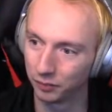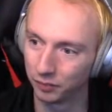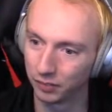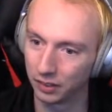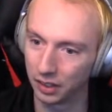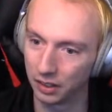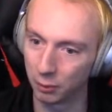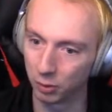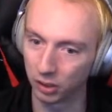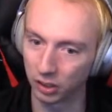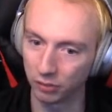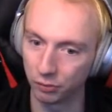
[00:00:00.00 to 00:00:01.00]
And then
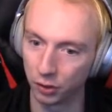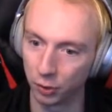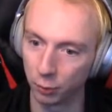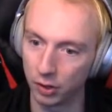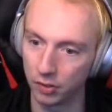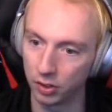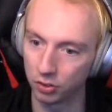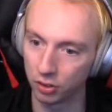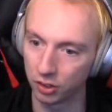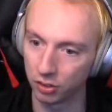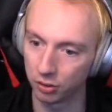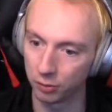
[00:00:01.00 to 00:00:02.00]
we're looking for the river. So
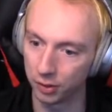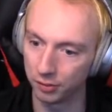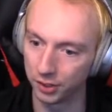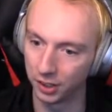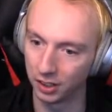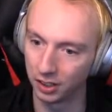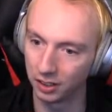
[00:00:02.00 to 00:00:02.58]
there's the river.